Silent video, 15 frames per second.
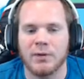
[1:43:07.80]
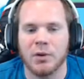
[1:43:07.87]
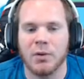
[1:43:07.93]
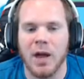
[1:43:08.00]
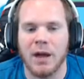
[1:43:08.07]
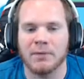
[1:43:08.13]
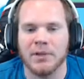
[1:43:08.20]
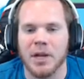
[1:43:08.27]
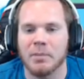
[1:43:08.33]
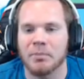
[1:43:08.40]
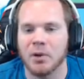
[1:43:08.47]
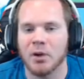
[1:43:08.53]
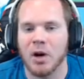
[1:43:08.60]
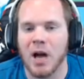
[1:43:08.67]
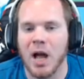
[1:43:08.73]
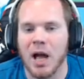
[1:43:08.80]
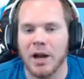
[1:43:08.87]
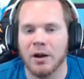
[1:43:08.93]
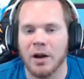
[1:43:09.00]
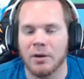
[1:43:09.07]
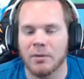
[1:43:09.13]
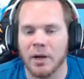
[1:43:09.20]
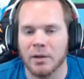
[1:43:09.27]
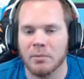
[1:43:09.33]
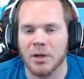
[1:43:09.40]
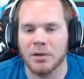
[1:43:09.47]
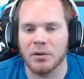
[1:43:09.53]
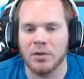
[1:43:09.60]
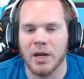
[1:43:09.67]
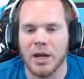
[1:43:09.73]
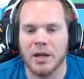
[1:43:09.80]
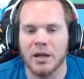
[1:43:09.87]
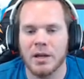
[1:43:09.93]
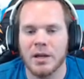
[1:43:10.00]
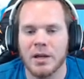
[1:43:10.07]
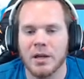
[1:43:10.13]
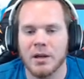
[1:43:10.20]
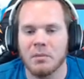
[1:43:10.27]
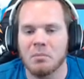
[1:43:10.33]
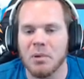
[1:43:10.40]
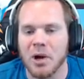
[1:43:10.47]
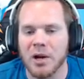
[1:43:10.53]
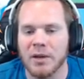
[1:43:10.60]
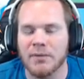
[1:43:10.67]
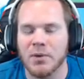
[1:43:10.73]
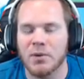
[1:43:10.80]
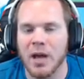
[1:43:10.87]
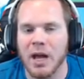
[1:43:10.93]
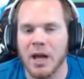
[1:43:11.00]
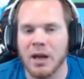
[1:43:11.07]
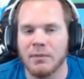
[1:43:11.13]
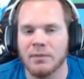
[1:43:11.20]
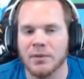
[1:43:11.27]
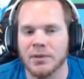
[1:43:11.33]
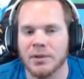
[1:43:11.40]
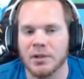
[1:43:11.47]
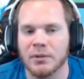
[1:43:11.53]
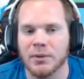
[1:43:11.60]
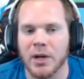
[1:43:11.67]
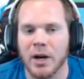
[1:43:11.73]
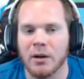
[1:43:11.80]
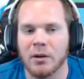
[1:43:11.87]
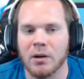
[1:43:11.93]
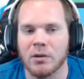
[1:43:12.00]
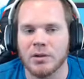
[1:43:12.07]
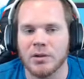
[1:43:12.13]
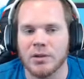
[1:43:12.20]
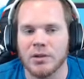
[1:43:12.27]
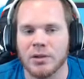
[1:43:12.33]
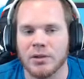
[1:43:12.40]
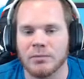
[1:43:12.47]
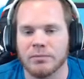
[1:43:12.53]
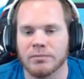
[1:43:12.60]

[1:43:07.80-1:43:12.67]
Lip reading: you have tempered or higher, I'd recommend doing that. But if you have silver arrows, just